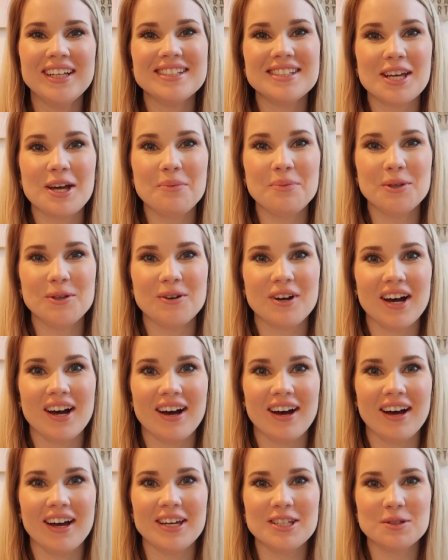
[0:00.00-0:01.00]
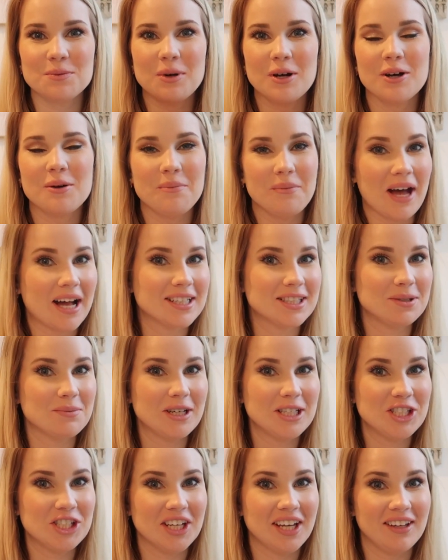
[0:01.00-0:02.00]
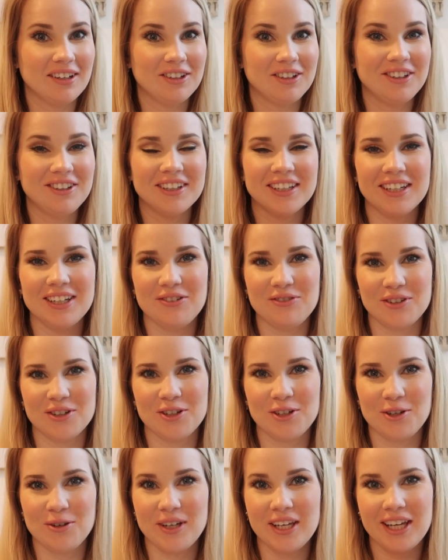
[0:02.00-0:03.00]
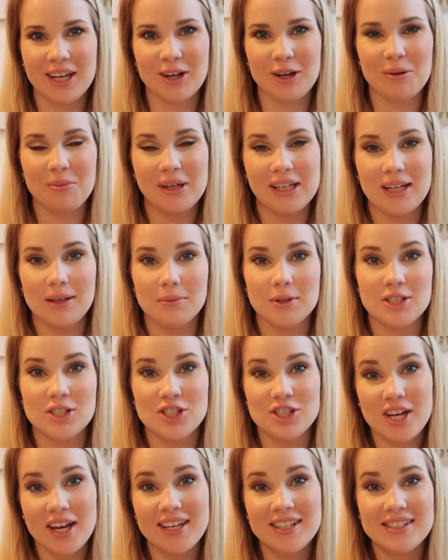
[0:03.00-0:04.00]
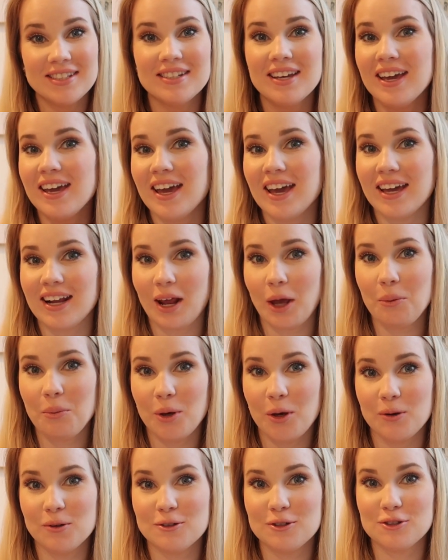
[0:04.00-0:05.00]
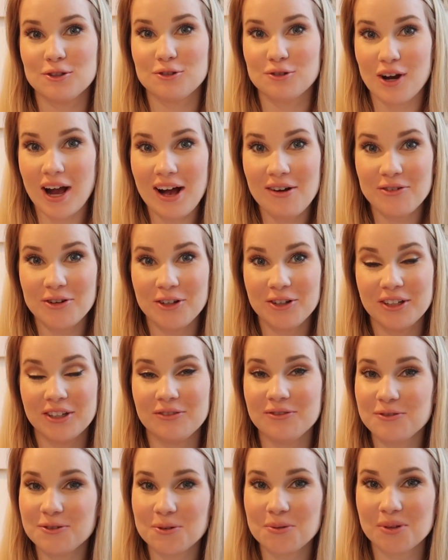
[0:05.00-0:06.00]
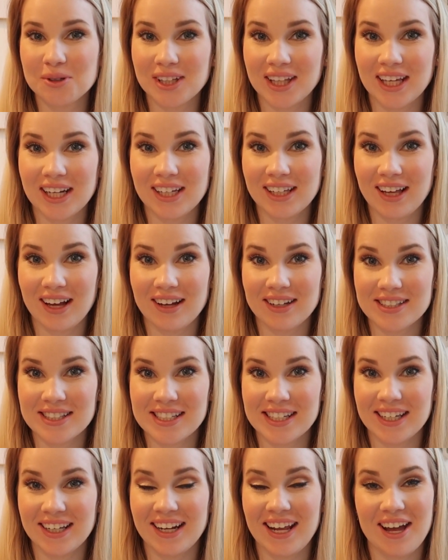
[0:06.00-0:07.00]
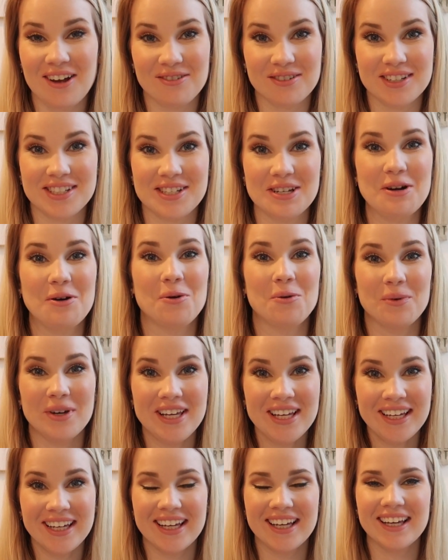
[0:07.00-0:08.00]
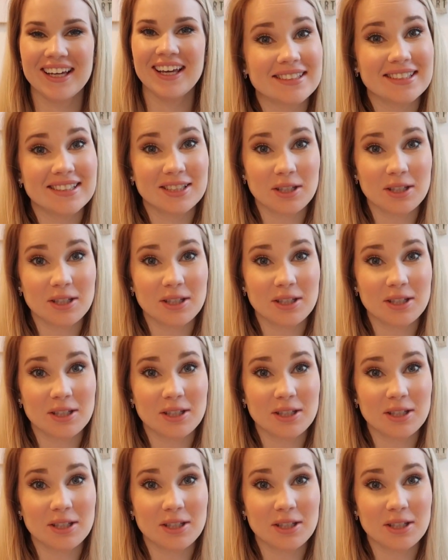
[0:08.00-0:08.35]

What is up, you guys? Welcome back to my channel, and if you're new here, my name is Jess and I post travel and food related content every single week.